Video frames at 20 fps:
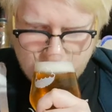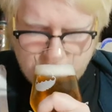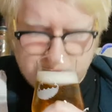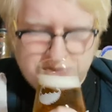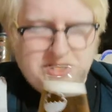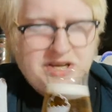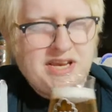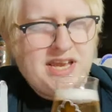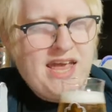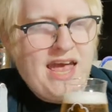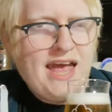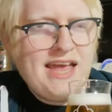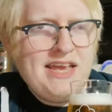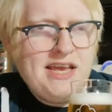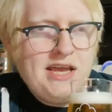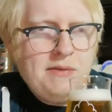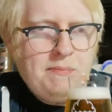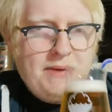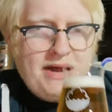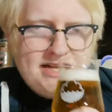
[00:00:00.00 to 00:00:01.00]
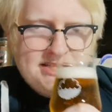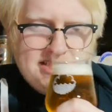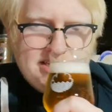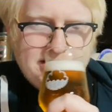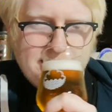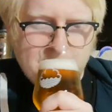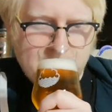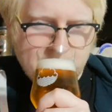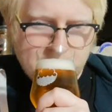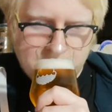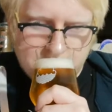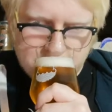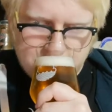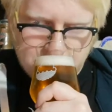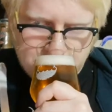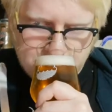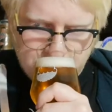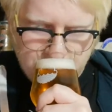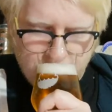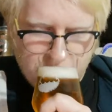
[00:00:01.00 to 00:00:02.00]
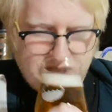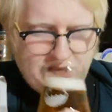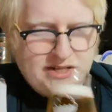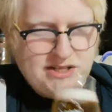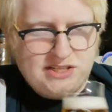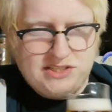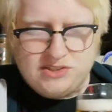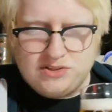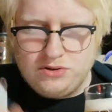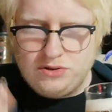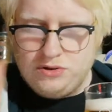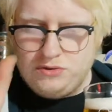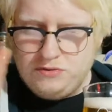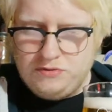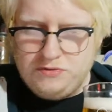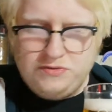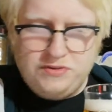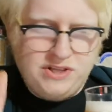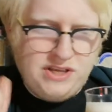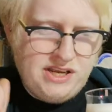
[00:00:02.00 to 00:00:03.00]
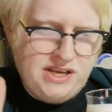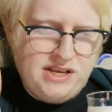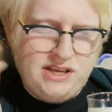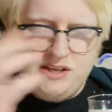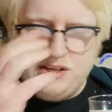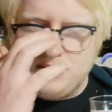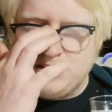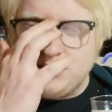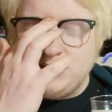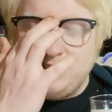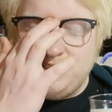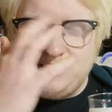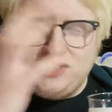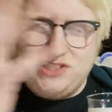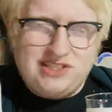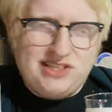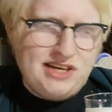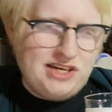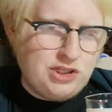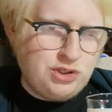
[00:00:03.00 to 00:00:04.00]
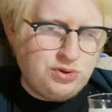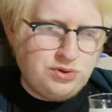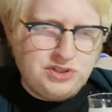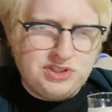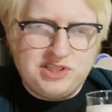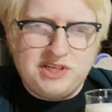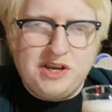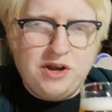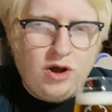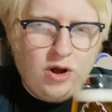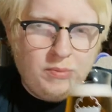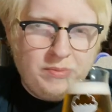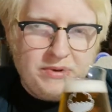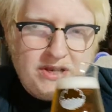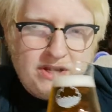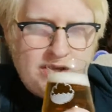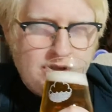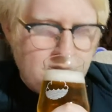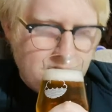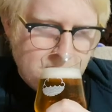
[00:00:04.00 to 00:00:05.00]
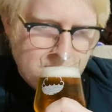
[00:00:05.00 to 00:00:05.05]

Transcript: It's like cake batter, but then these lovely citrusy, hoppy